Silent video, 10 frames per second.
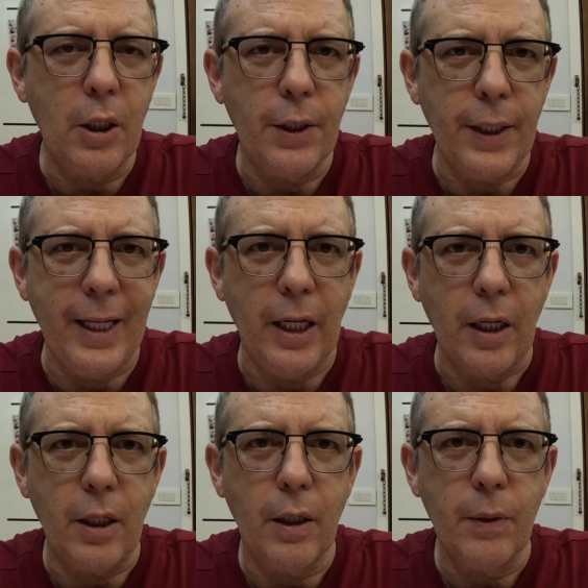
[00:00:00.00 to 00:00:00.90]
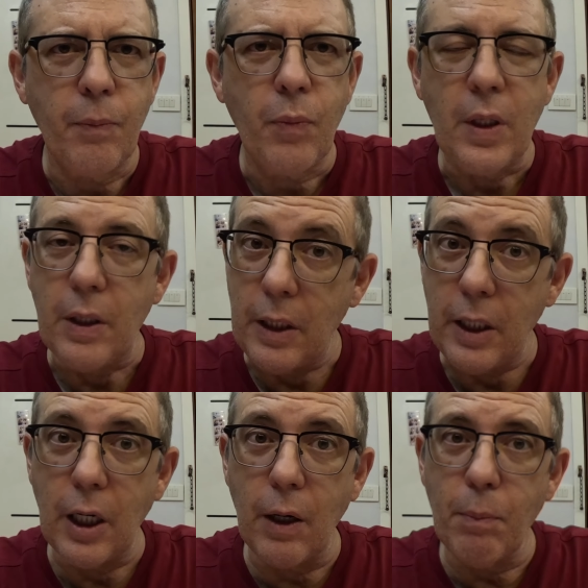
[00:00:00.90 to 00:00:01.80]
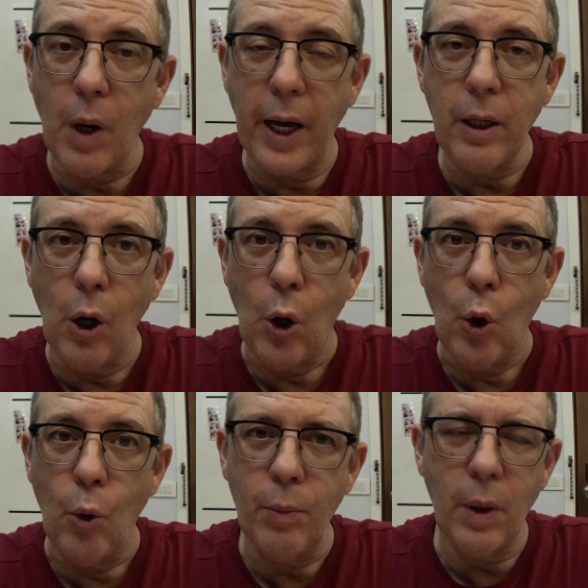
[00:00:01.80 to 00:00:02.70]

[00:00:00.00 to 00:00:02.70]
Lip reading: clinic near my home,